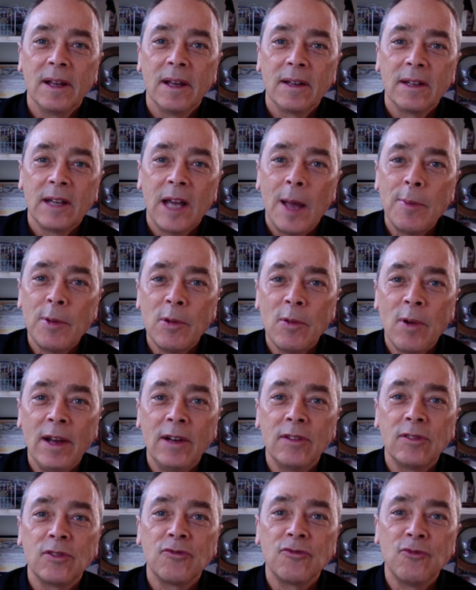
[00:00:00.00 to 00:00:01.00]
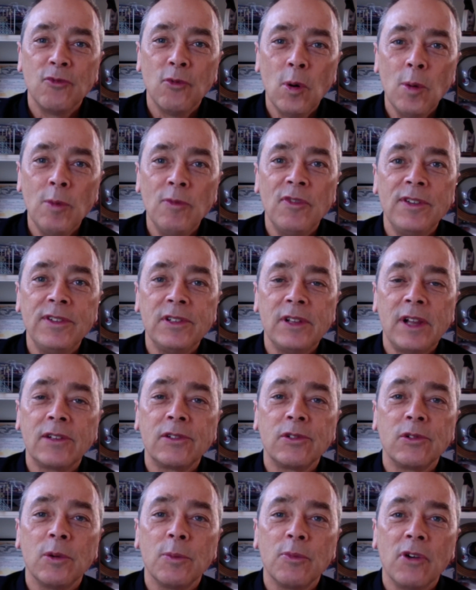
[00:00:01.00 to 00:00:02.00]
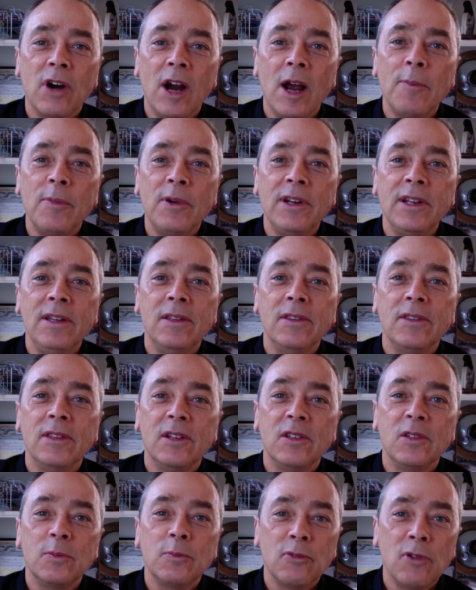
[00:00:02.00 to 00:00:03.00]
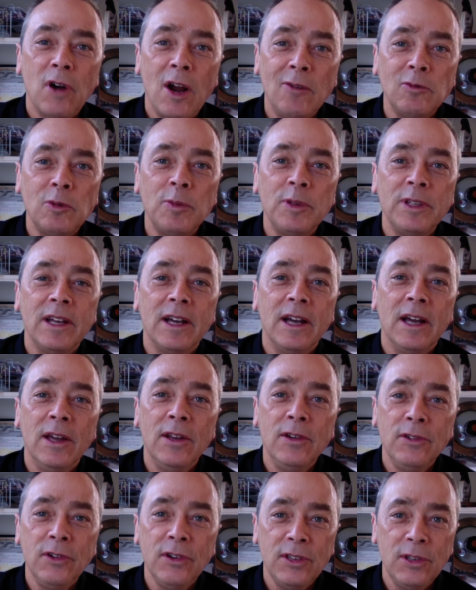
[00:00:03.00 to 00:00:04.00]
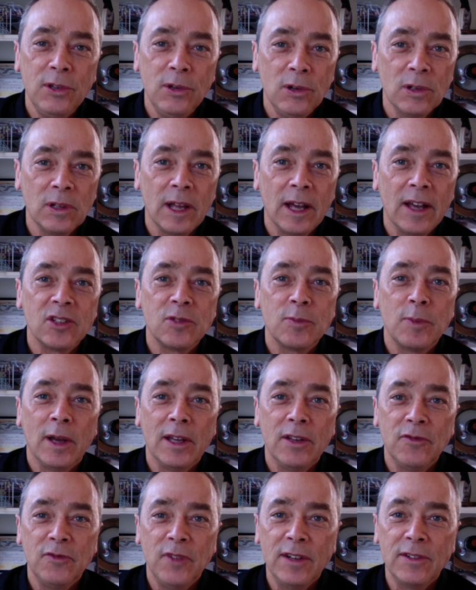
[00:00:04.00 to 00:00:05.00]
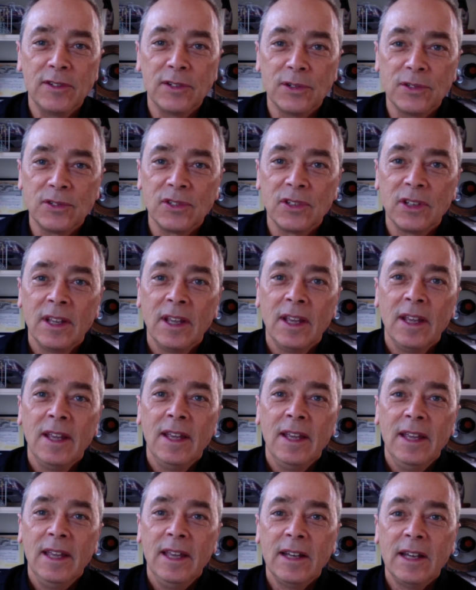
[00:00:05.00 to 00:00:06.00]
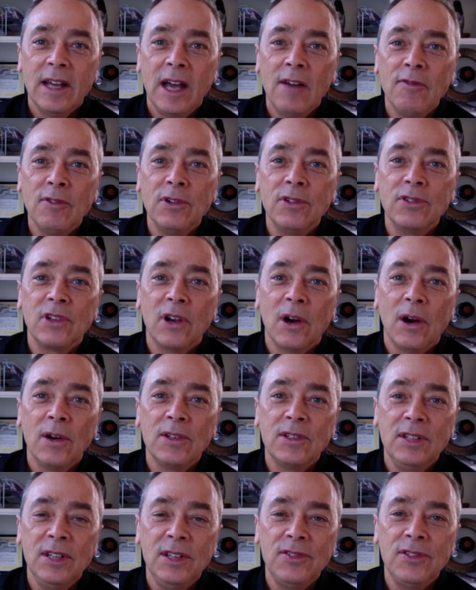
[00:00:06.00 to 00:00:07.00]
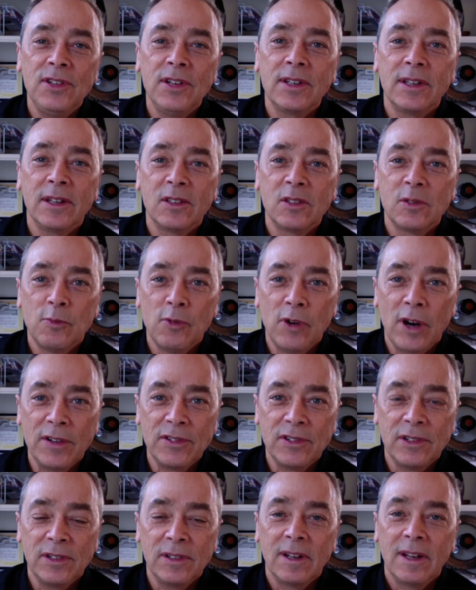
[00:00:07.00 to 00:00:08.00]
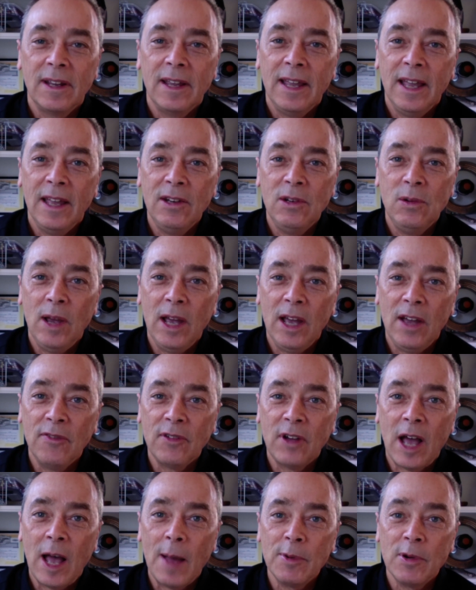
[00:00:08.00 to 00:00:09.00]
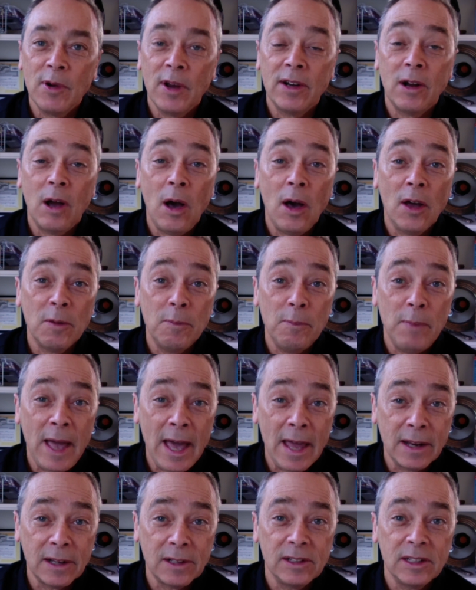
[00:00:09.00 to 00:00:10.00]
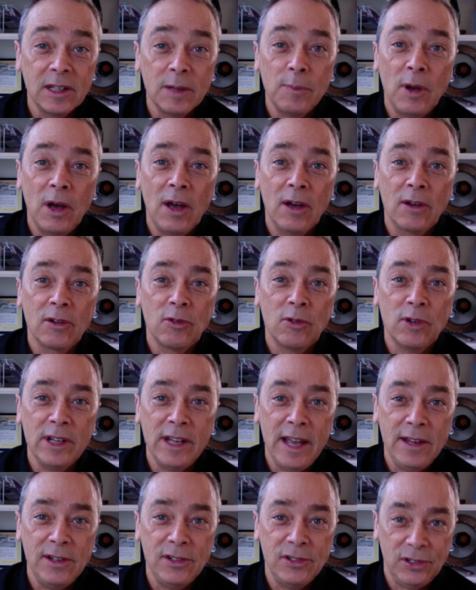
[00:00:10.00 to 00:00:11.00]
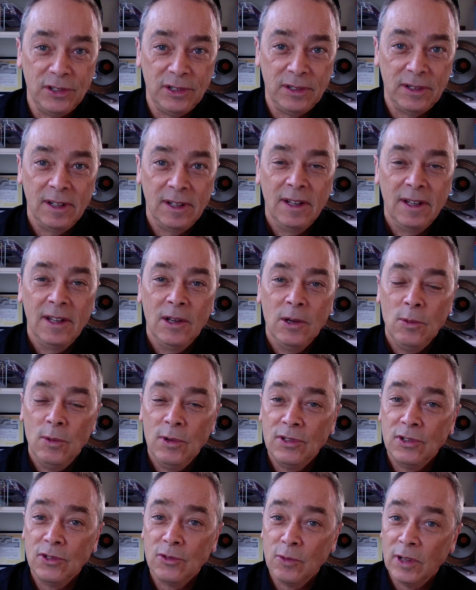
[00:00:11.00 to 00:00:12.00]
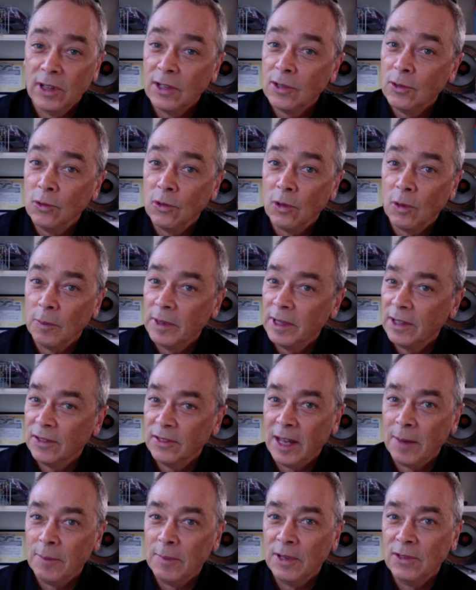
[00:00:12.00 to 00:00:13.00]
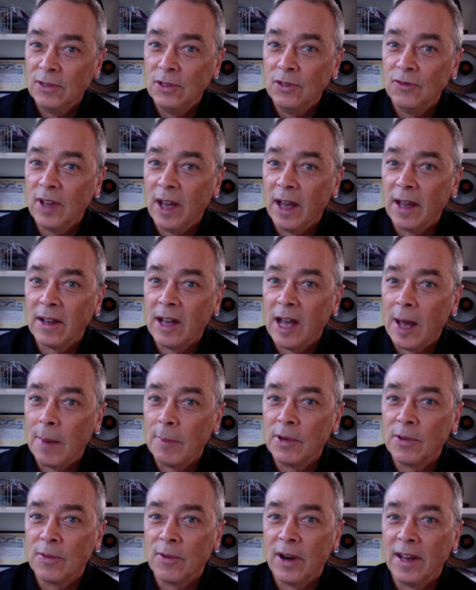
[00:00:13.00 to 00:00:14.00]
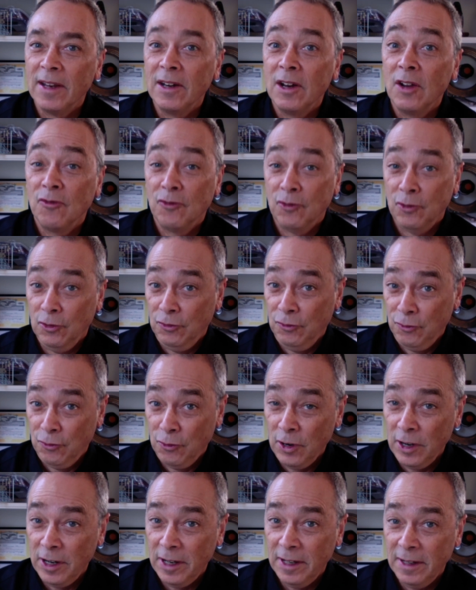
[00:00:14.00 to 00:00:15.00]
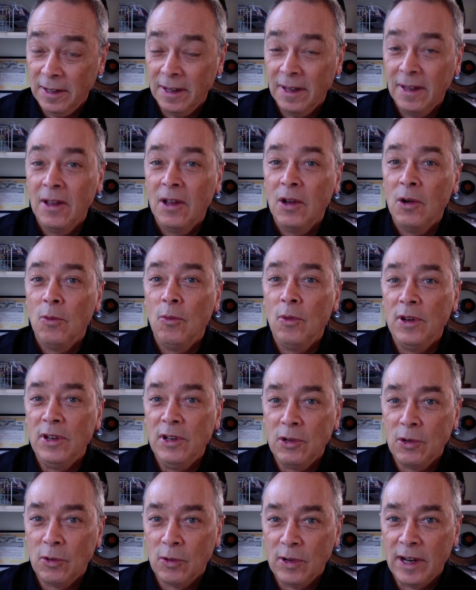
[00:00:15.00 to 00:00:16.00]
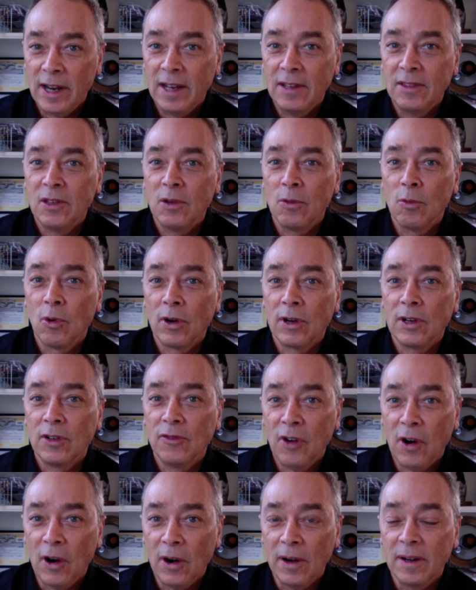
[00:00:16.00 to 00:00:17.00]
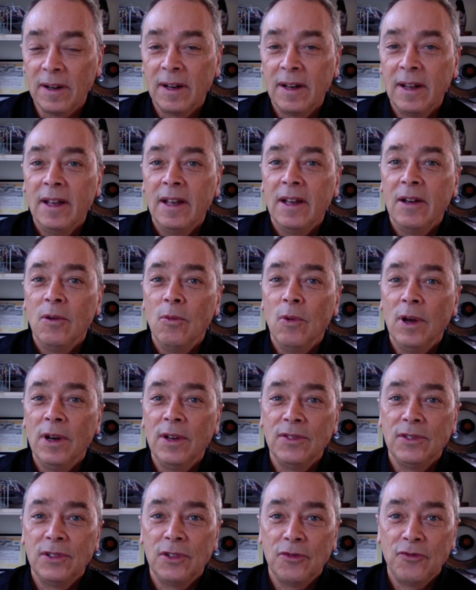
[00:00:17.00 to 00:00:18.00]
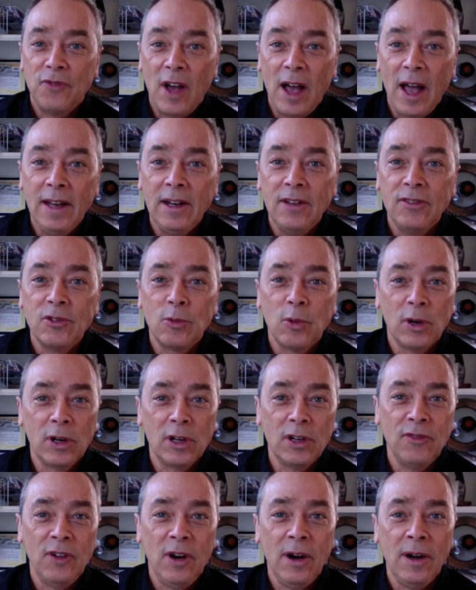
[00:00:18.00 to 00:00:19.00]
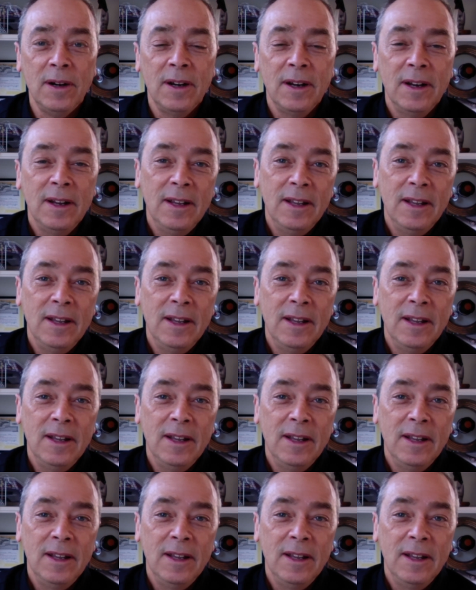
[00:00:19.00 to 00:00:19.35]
Copyright is a form of intellectual property that is probably underutilized by inventors. It covers artistic expression, and you have copyright automatically upon creation, which is really cool because that means you've got copyright for free when you create the work of art. What is defined as a work of art?